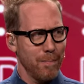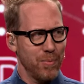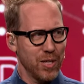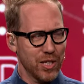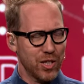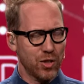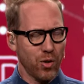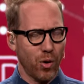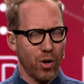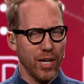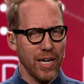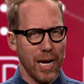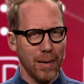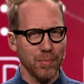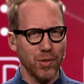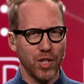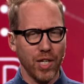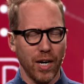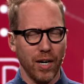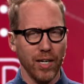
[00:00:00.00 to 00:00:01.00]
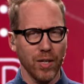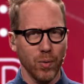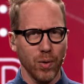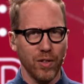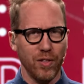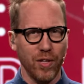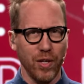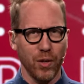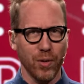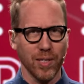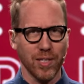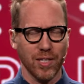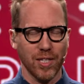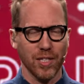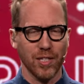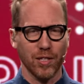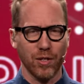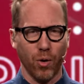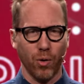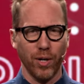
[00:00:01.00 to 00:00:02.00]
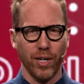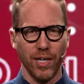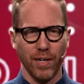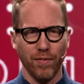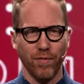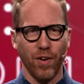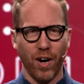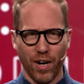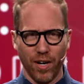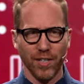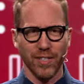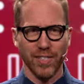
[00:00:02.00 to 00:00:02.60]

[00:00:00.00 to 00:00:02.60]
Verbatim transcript: the story I'm sharing with you is the story of our